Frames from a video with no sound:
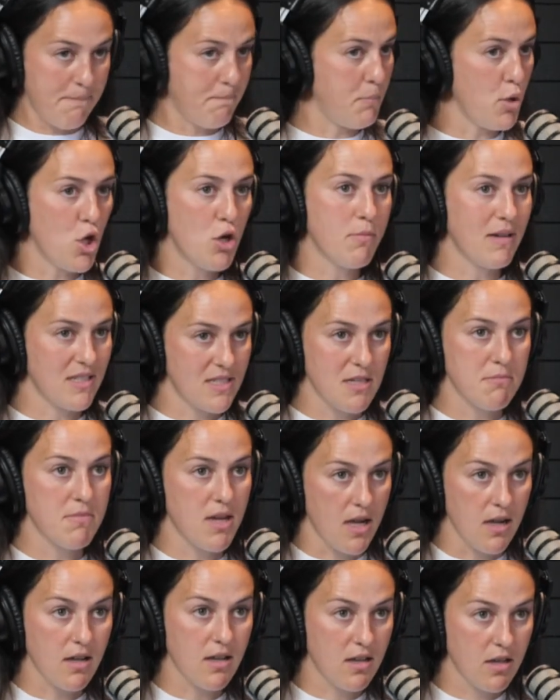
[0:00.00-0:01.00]
Burn my
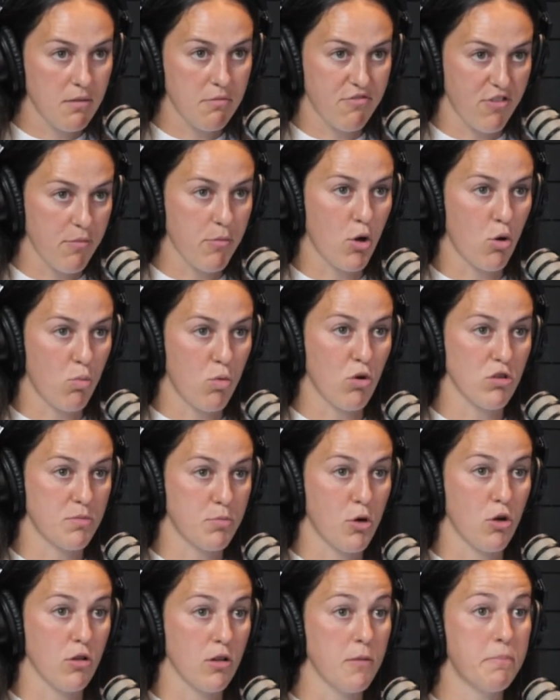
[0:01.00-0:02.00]
stomach from the hot water
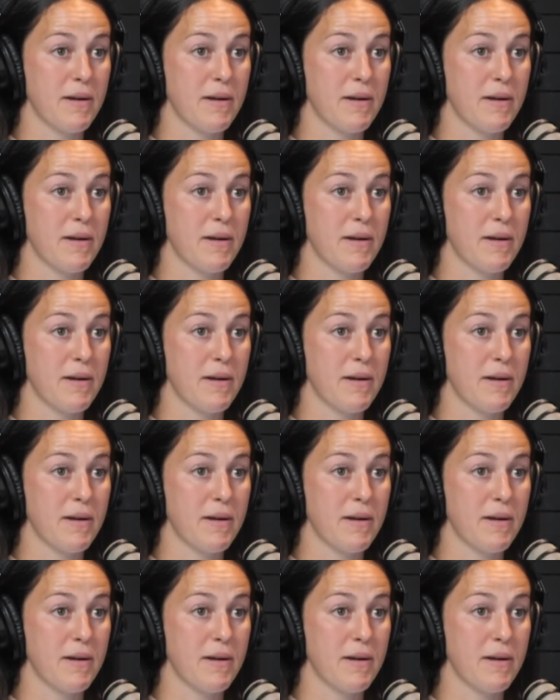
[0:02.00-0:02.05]
bottle,